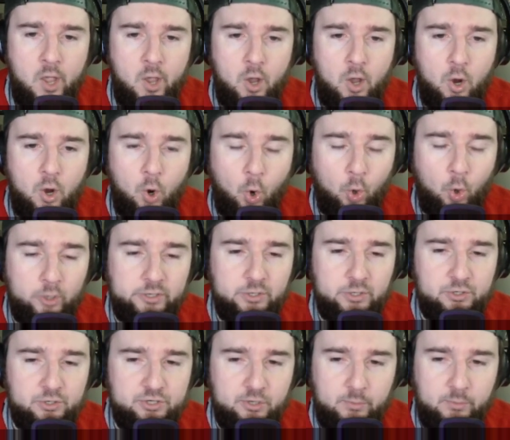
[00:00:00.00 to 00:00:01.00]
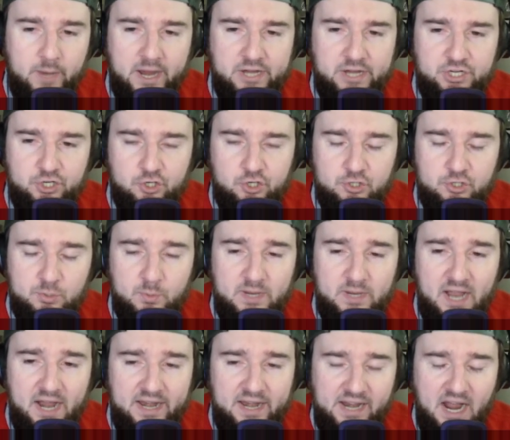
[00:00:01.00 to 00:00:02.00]
Orioles and Rangers, we
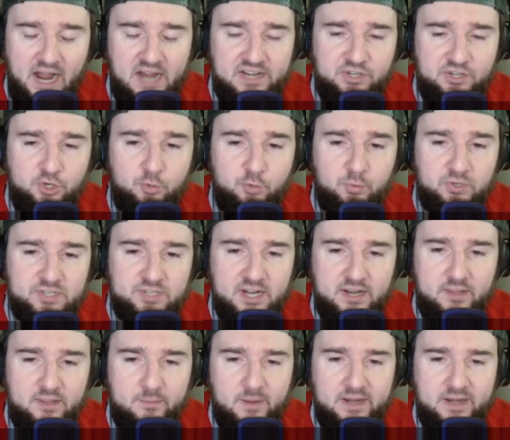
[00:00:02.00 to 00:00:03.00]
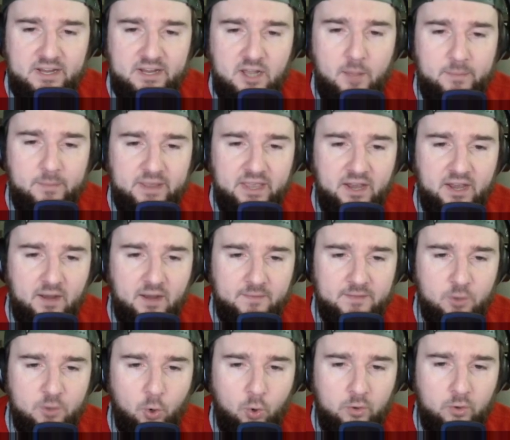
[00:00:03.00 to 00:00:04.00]
got 92% of the money coming in on
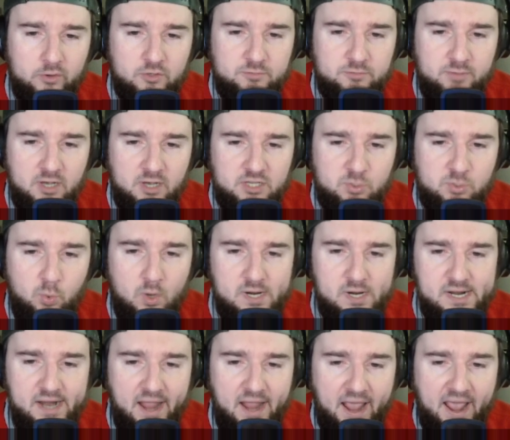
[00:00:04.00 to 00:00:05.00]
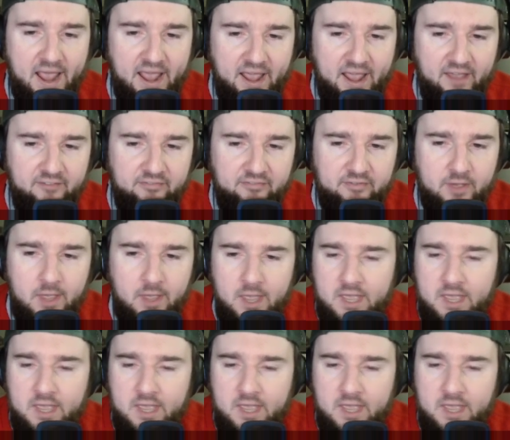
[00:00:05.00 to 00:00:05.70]
the Orioles plus one and a half,